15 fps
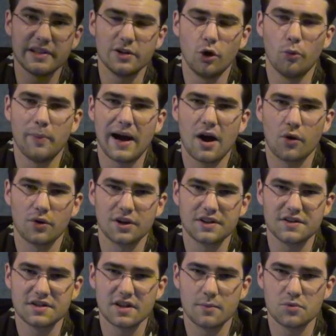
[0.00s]
low power
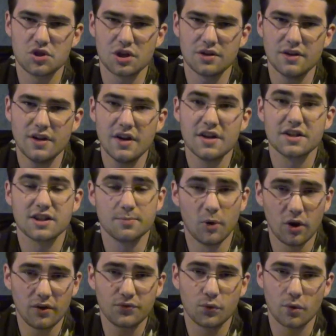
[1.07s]
consumption,
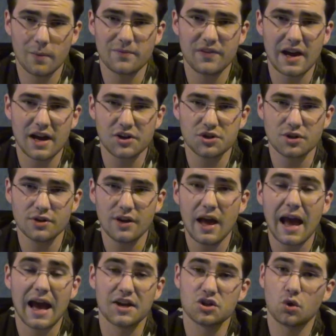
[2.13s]
small form factor,
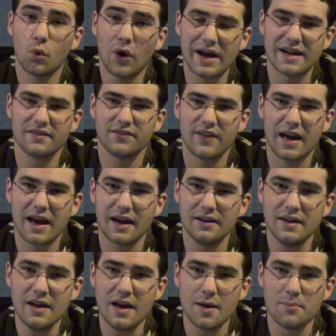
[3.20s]
and quiet fan
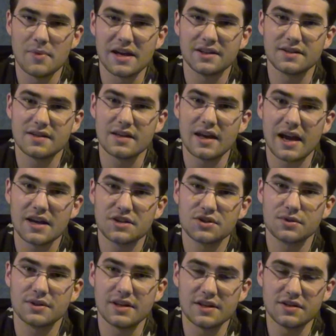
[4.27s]
makes the
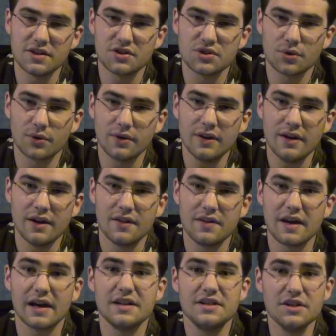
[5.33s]
Acer Easy Store
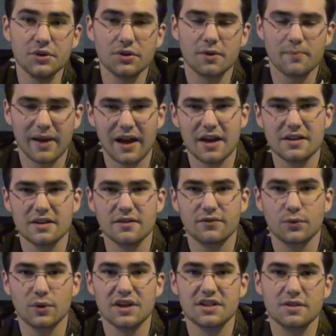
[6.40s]
the ideal companion
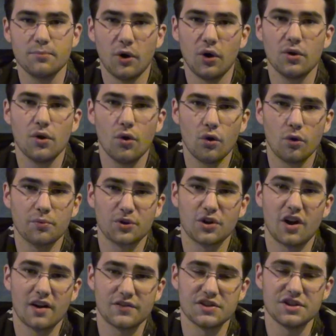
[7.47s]
for a small home or
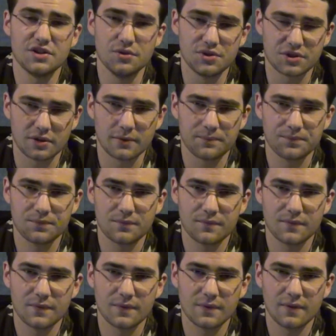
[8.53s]
office user.
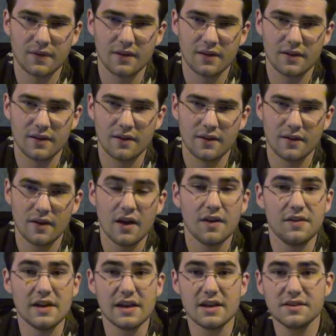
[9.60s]

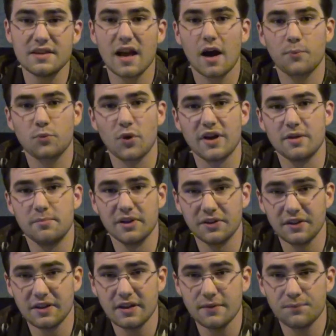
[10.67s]
The easy
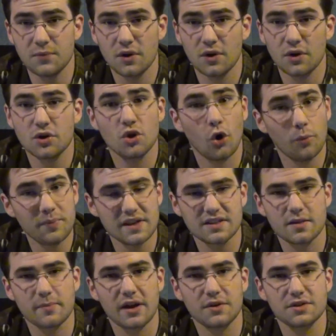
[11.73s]
upgradability
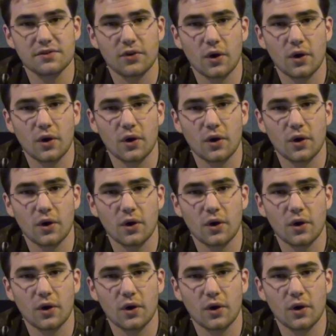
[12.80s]
copious amounts of